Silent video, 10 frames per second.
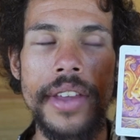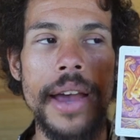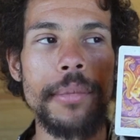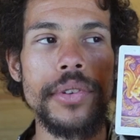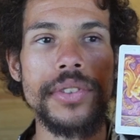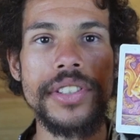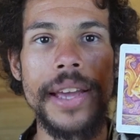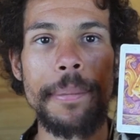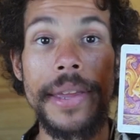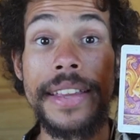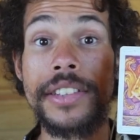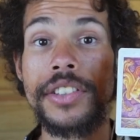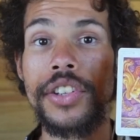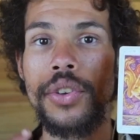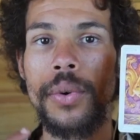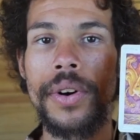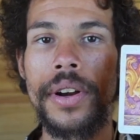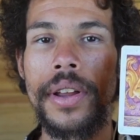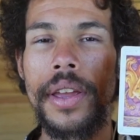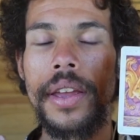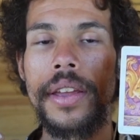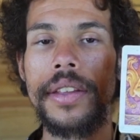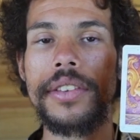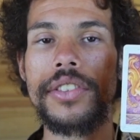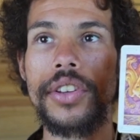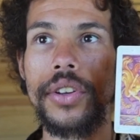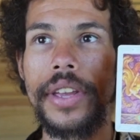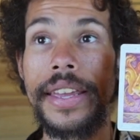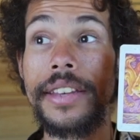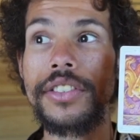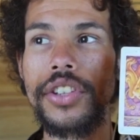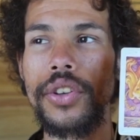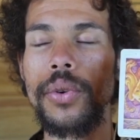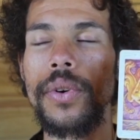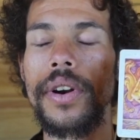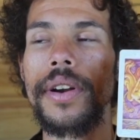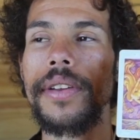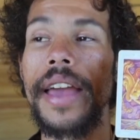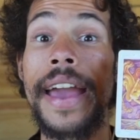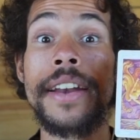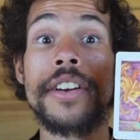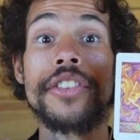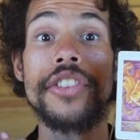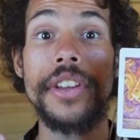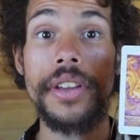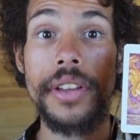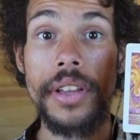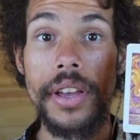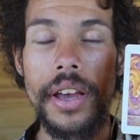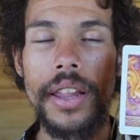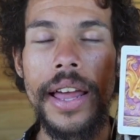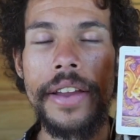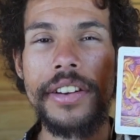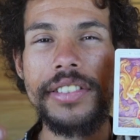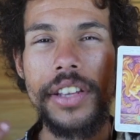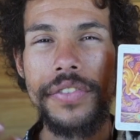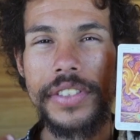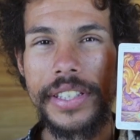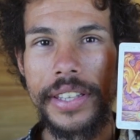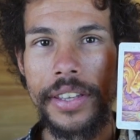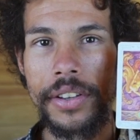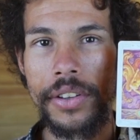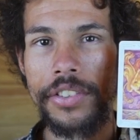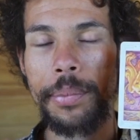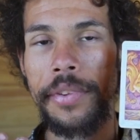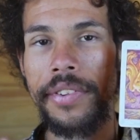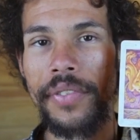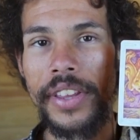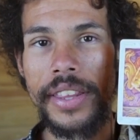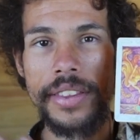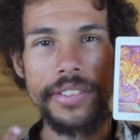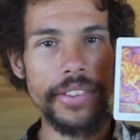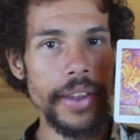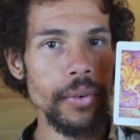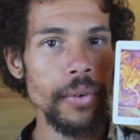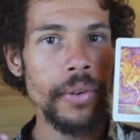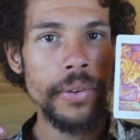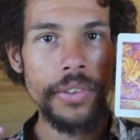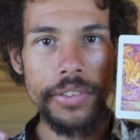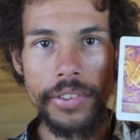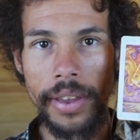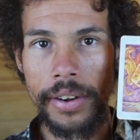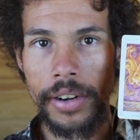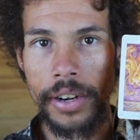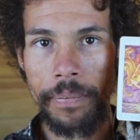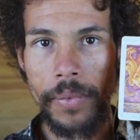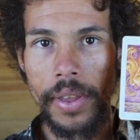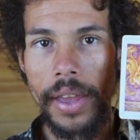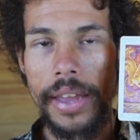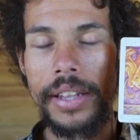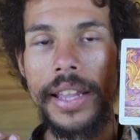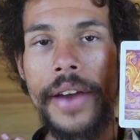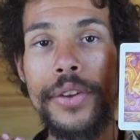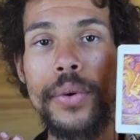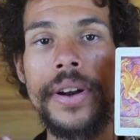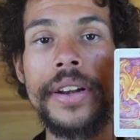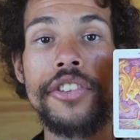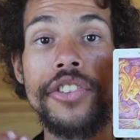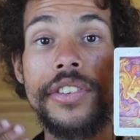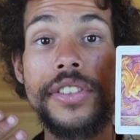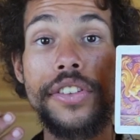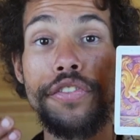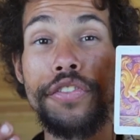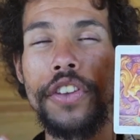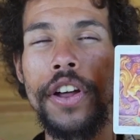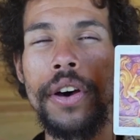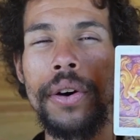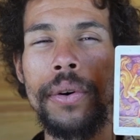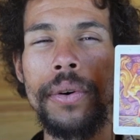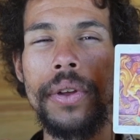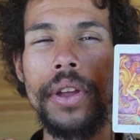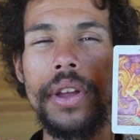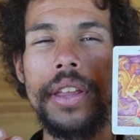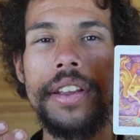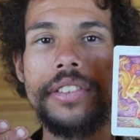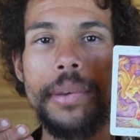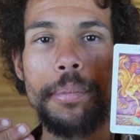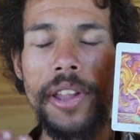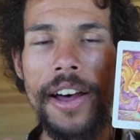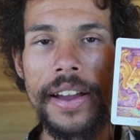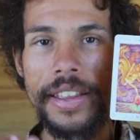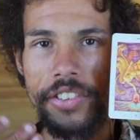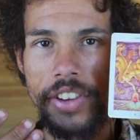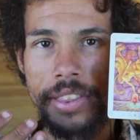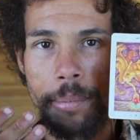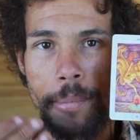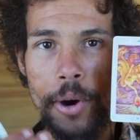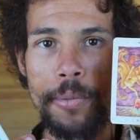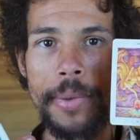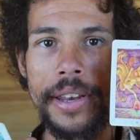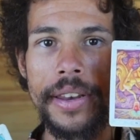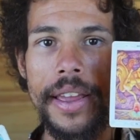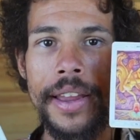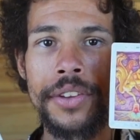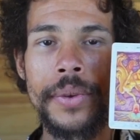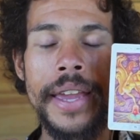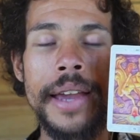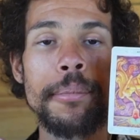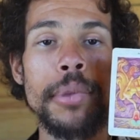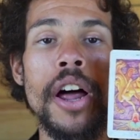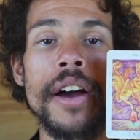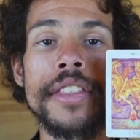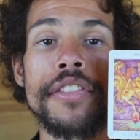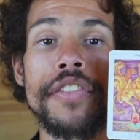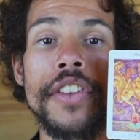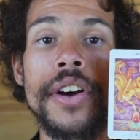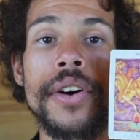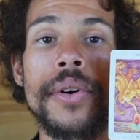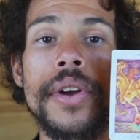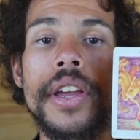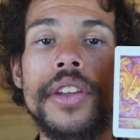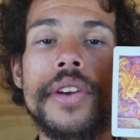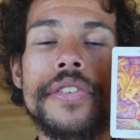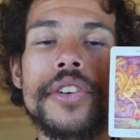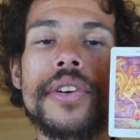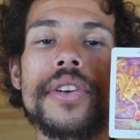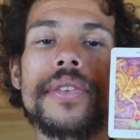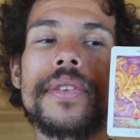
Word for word: time to step into your to into your energy. Allow yourself to heal, specifically the sacral center, and allow your energies to flow. There's a blockage at the moment and you can't block the flow. You have to